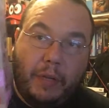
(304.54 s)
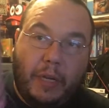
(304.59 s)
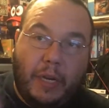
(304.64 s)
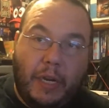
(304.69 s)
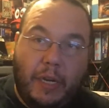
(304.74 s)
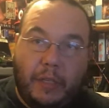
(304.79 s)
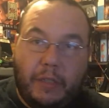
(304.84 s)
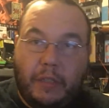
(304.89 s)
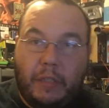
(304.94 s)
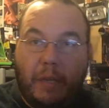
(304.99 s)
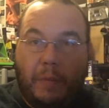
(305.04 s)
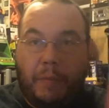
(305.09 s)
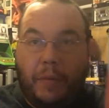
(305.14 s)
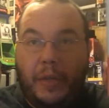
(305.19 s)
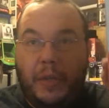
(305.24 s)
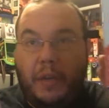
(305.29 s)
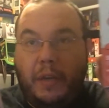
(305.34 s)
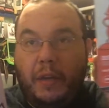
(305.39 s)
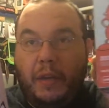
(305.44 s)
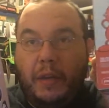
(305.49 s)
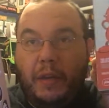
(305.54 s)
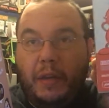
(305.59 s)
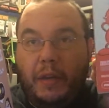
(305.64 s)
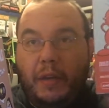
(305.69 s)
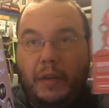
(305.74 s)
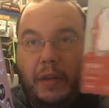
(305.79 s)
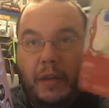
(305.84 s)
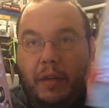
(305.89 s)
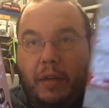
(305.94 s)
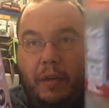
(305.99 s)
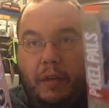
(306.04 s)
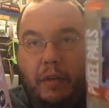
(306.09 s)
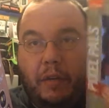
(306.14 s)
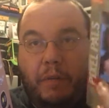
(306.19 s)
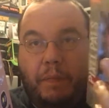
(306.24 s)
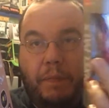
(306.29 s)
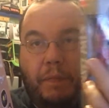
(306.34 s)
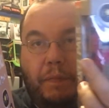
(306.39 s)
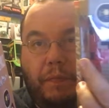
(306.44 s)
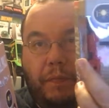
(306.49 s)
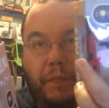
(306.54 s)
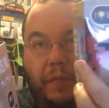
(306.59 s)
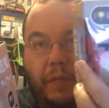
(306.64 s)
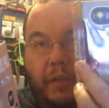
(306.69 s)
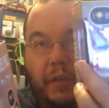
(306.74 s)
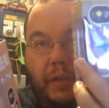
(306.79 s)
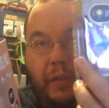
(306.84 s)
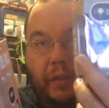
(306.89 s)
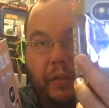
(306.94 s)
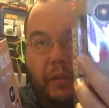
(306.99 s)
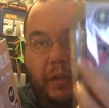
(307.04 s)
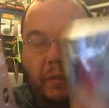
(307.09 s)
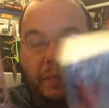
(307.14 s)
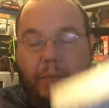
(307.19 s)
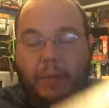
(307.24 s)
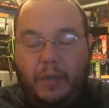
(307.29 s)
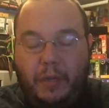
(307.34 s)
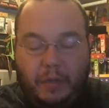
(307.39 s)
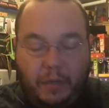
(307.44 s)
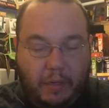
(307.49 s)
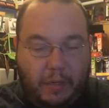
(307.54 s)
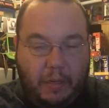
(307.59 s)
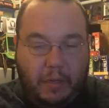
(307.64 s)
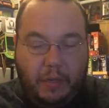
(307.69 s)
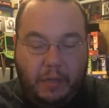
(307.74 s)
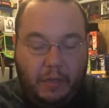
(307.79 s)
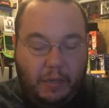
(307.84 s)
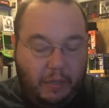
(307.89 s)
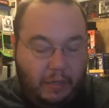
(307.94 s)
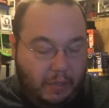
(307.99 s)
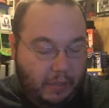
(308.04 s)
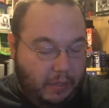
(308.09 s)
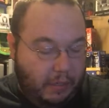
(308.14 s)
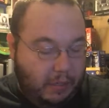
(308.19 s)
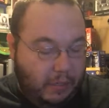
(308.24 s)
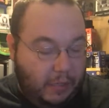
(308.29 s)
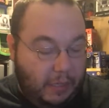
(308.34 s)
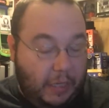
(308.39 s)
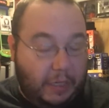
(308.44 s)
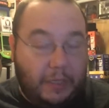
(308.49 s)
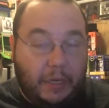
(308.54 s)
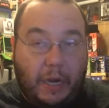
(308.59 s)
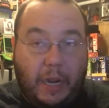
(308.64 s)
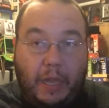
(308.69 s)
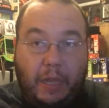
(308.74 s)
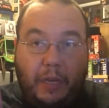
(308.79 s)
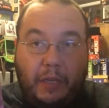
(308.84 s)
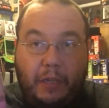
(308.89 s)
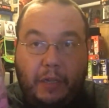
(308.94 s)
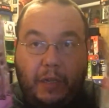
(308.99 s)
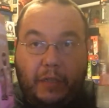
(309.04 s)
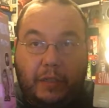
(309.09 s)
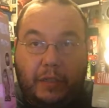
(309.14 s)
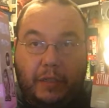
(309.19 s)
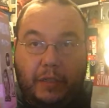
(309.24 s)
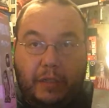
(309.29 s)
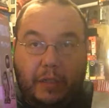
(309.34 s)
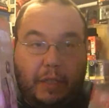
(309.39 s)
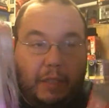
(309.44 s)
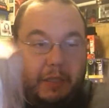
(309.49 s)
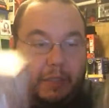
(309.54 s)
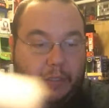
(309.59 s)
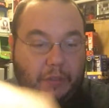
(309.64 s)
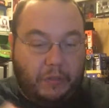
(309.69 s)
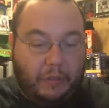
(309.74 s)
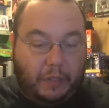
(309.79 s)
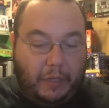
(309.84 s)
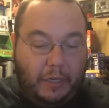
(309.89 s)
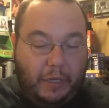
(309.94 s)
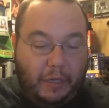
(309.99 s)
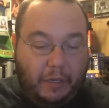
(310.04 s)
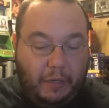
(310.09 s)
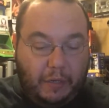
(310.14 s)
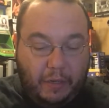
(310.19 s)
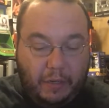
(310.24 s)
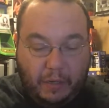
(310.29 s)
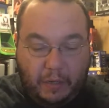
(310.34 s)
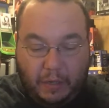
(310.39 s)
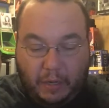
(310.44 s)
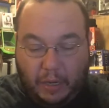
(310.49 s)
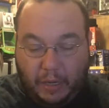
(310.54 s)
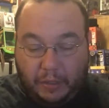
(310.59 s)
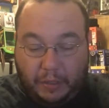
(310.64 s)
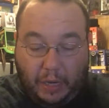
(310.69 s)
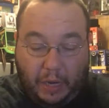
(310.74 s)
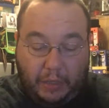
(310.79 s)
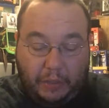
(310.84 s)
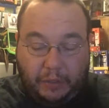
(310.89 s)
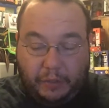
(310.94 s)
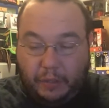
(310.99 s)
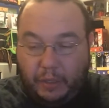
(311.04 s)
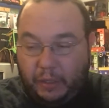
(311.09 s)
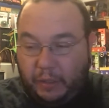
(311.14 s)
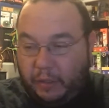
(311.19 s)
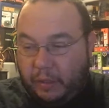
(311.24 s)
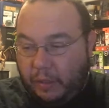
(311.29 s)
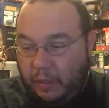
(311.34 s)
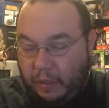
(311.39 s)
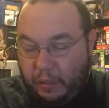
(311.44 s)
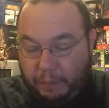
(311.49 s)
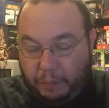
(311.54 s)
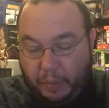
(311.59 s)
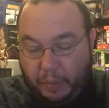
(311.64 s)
and Stimpy. Oh, there's Stimpy. Like I said, I like collecting these. I think these are neat. I just like the